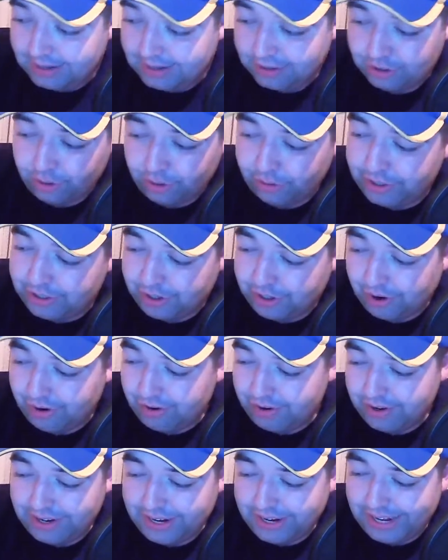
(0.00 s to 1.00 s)
Joey
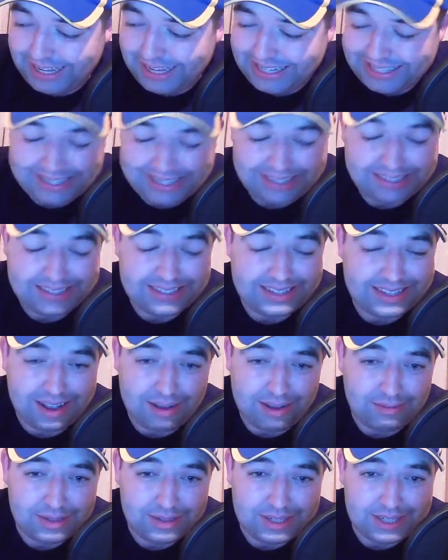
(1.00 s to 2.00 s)
Sheridan is
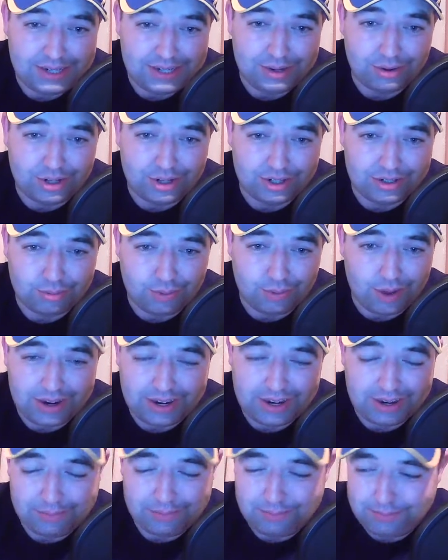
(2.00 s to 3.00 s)
obviously, look at, one of
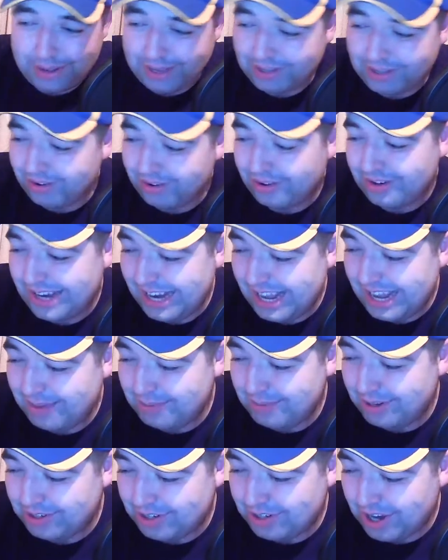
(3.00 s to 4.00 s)
the better
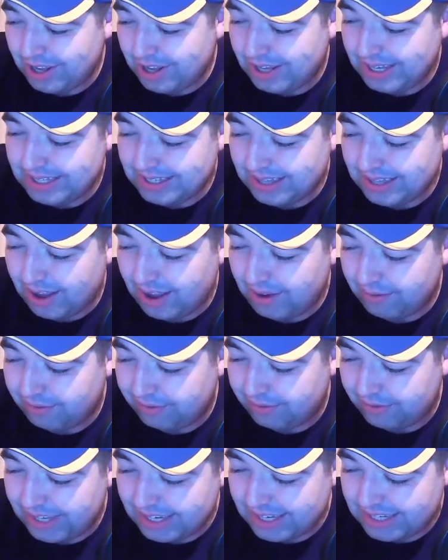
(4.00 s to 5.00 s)
claiming jockeys of
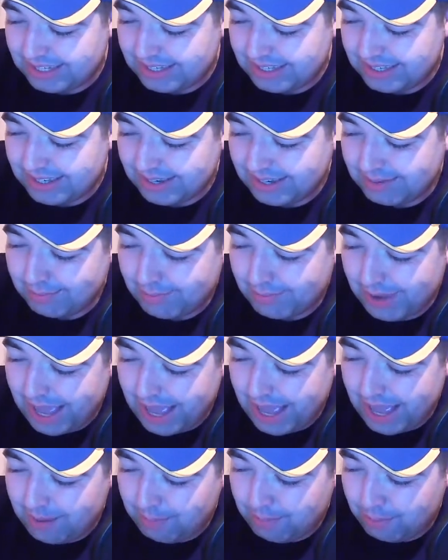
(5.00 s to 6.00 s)
this
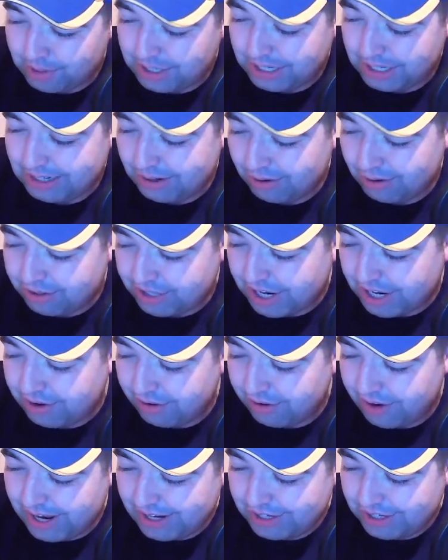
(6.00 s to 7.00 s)
particular
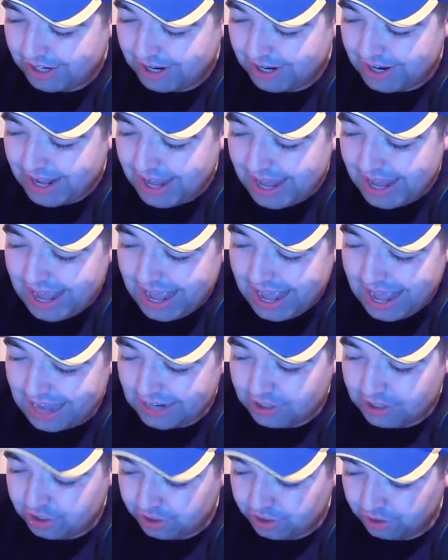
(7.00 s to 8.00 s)
generation,
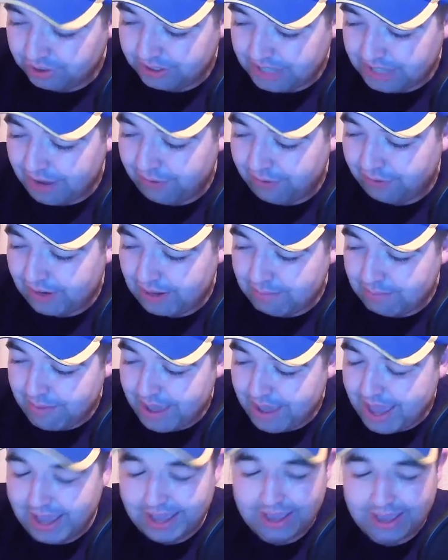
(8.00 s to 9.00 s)
and should definitely
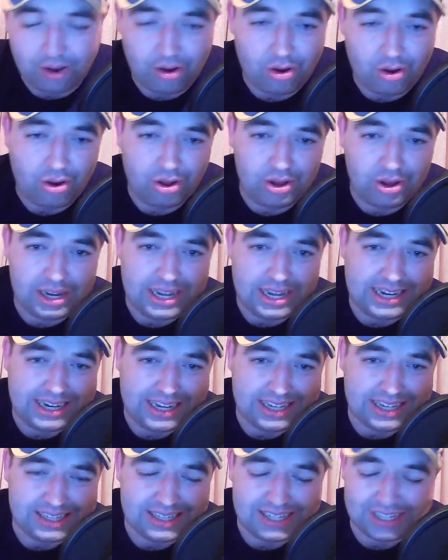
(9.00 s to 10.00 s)
make all in
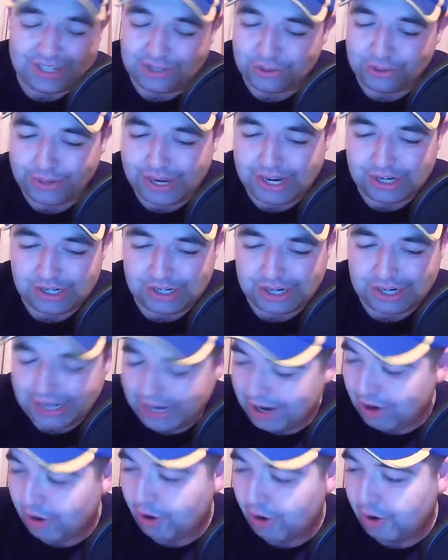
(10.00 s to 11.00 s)
this situation
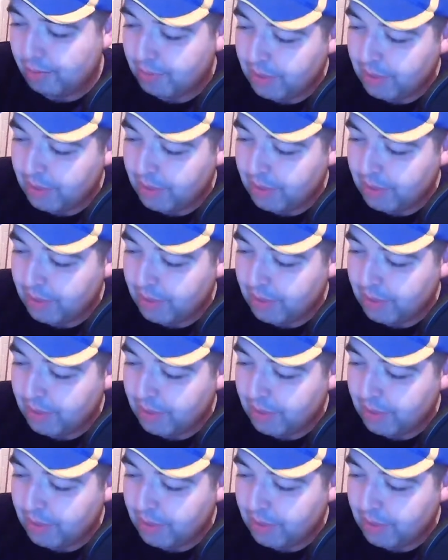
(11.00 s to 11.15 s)
here.